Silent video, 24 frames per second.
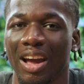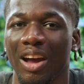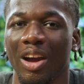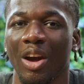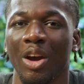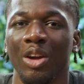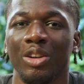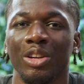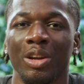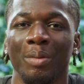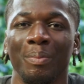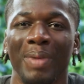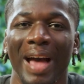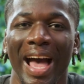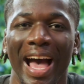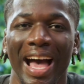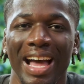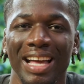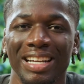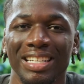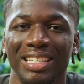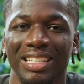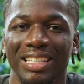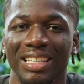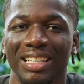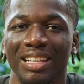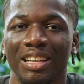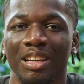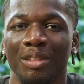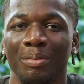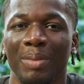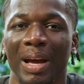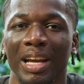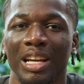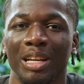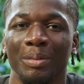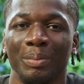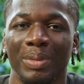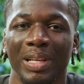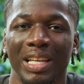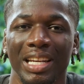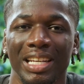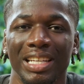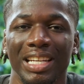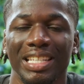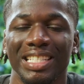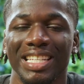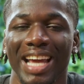Earn your badge by
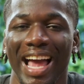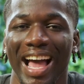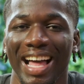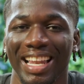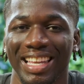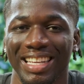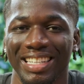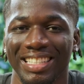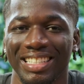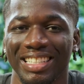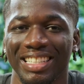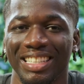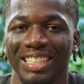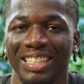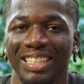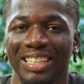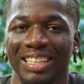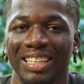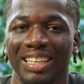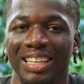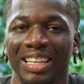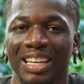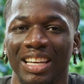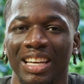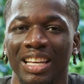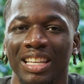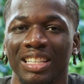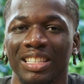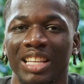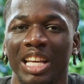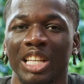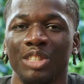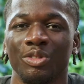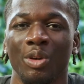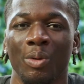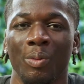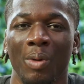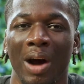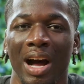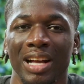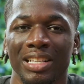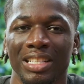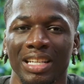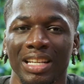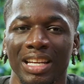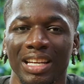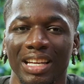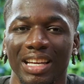completing the challenge. Thanks for
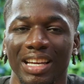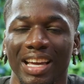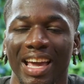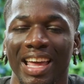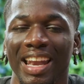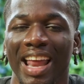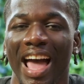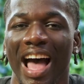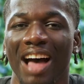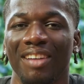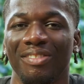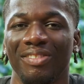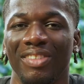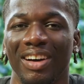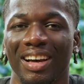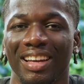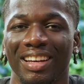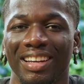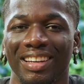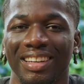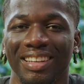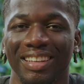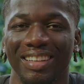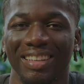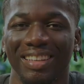watching and have fun.